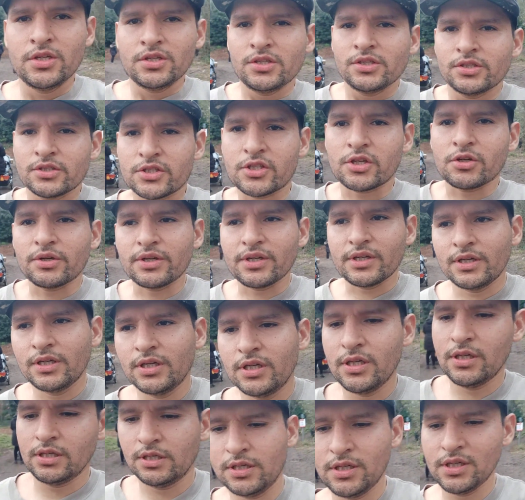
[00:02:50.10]
So
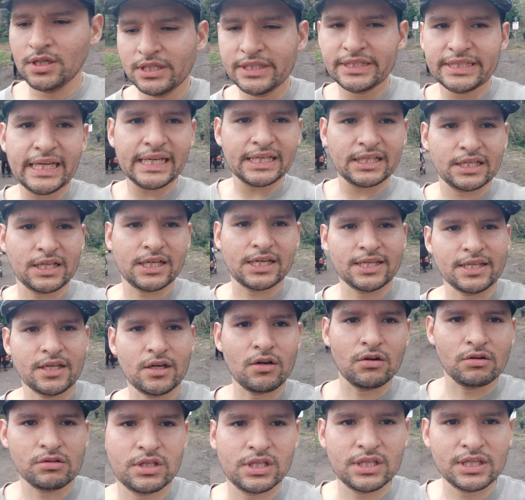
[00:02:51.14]
technically the
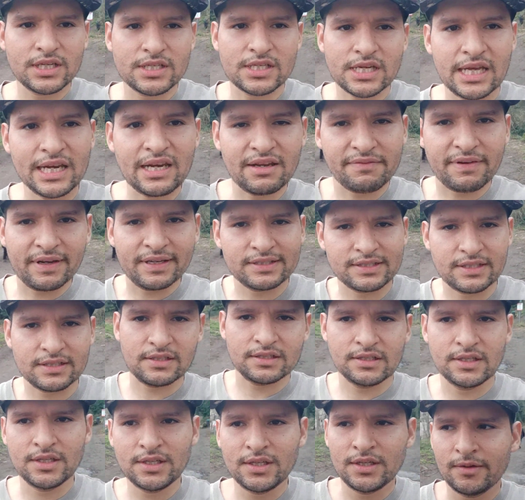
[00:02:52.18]
whole thing is elevated,
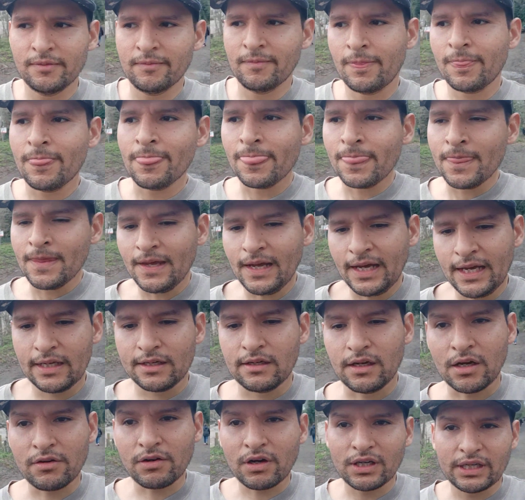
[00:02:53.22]
and
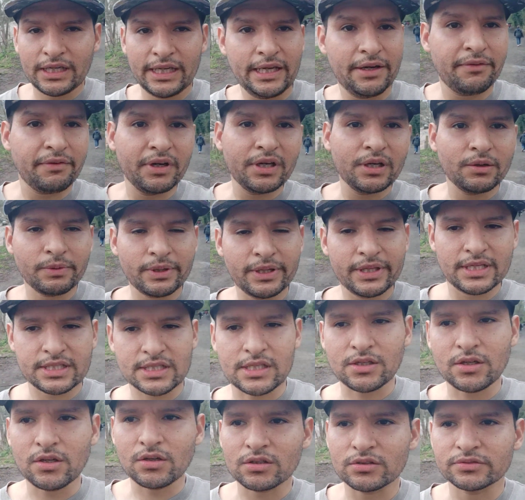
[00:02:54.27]
around here anyway there's a
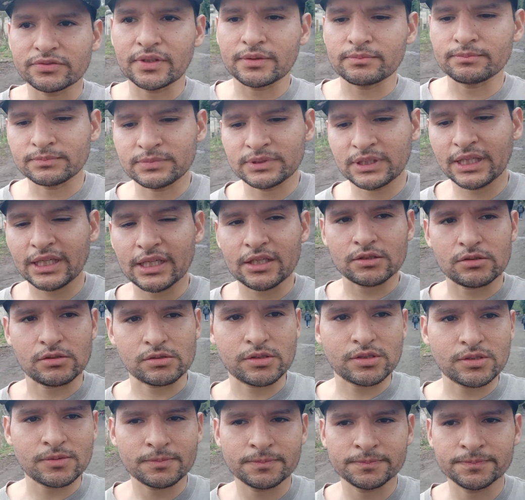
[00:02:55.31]
lot of
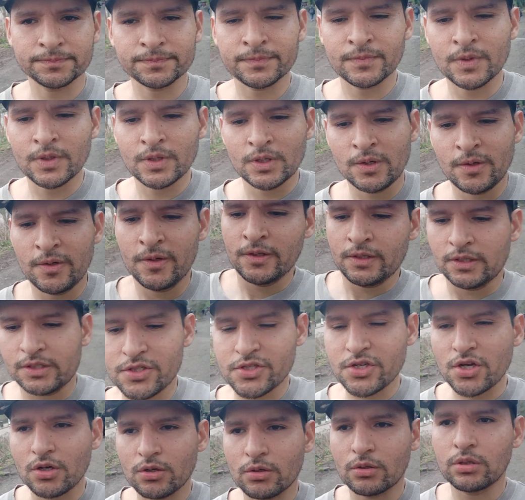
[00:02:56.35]
hills.
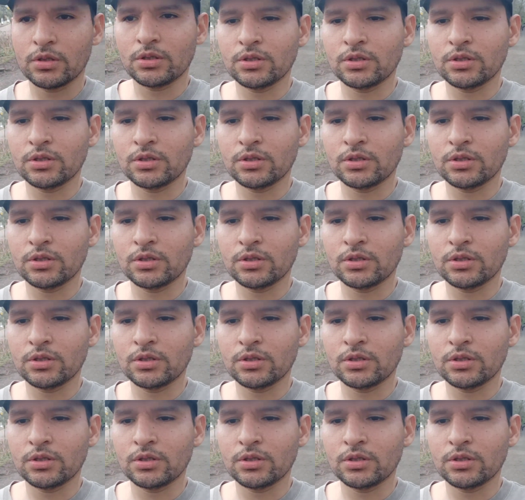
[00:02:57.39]
So